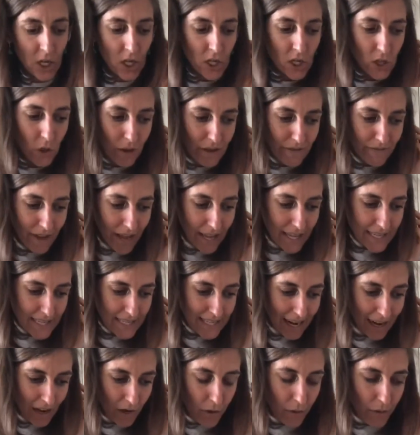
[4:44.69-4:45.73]
So if I
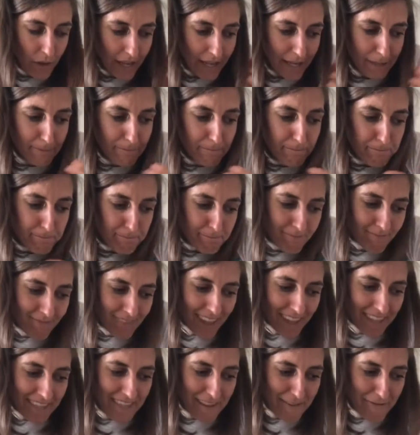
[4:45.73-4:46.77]
start cooking,
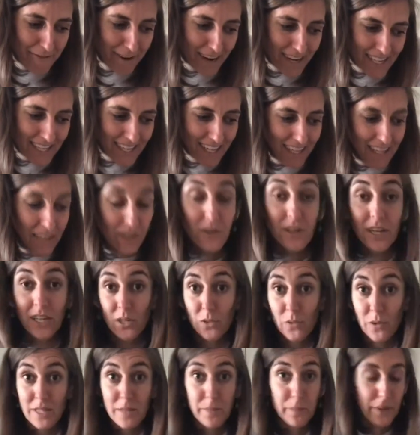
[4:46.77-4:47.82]
the first thing I'm going to
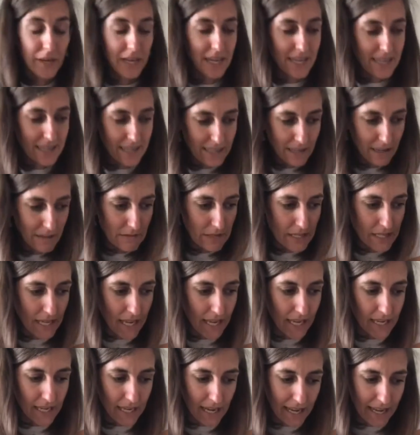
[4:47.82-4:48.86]
do is peel it, as I was
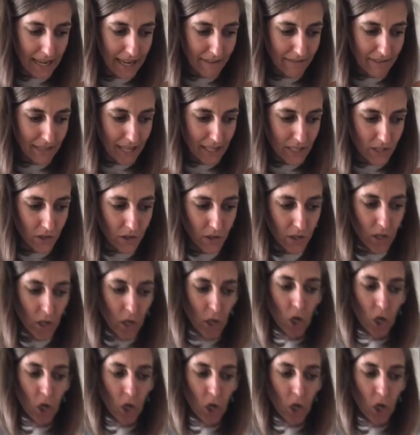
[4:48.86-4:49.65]
saying. I have that done.